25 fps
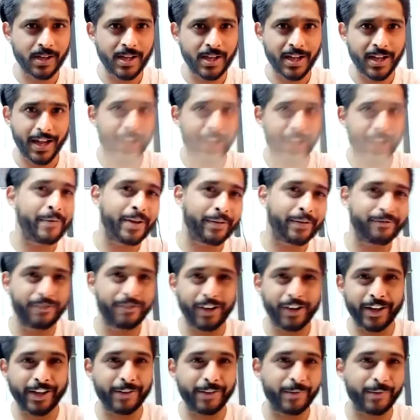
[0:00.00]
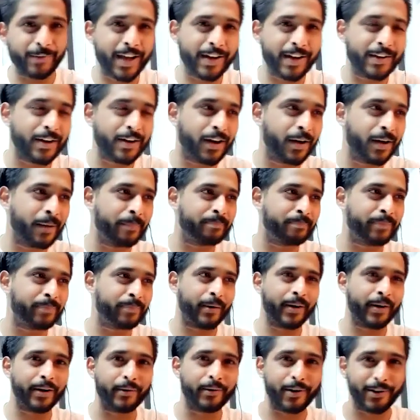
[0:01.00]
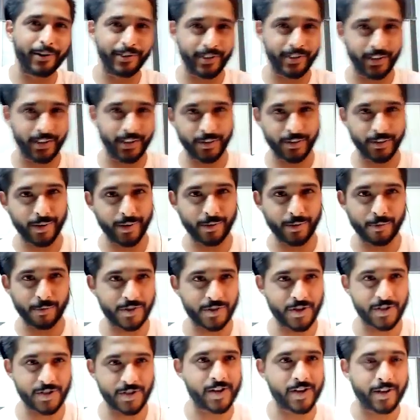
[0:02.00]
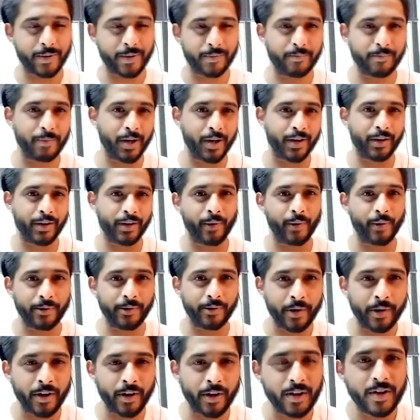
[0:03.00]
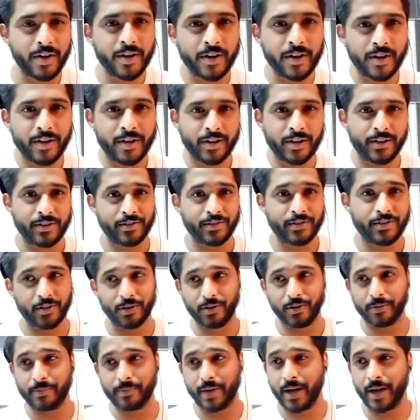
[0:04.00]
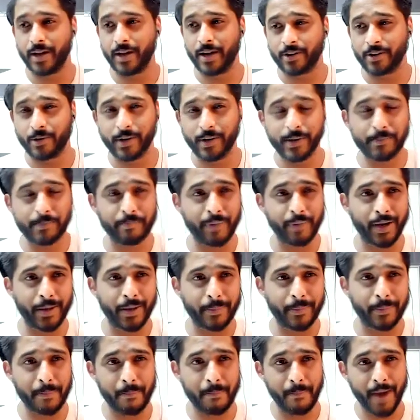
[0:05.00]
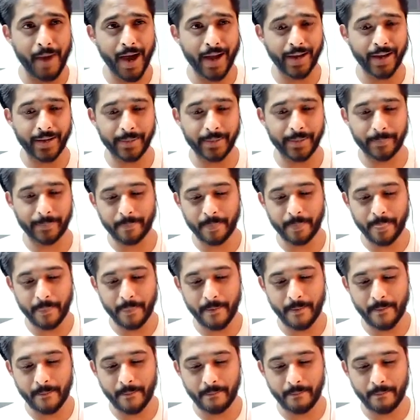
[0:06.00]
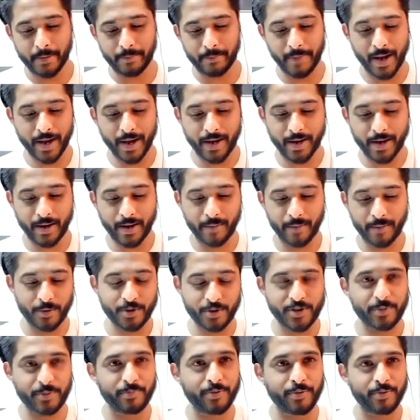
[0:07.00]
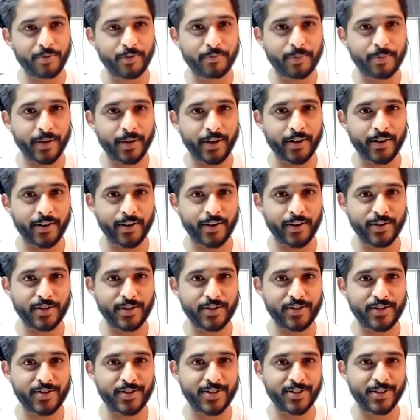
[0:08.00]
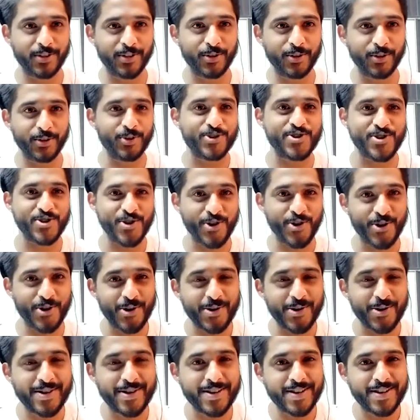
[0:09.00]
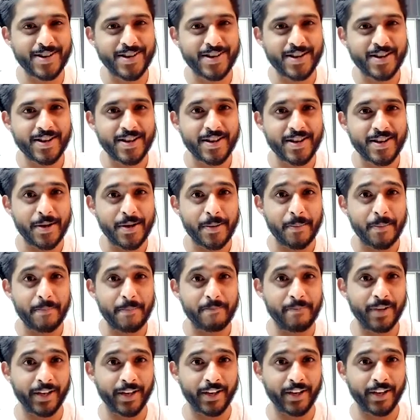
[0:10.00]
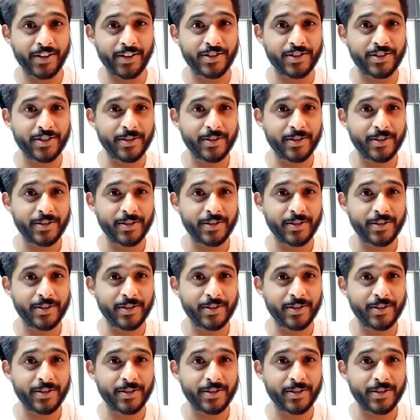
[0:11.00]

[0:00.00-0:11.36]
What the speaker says: And like fucking, we had Pereira on the other end who was just like mucking around. So yeah, agreed. But my most improved player is Luke Shaw because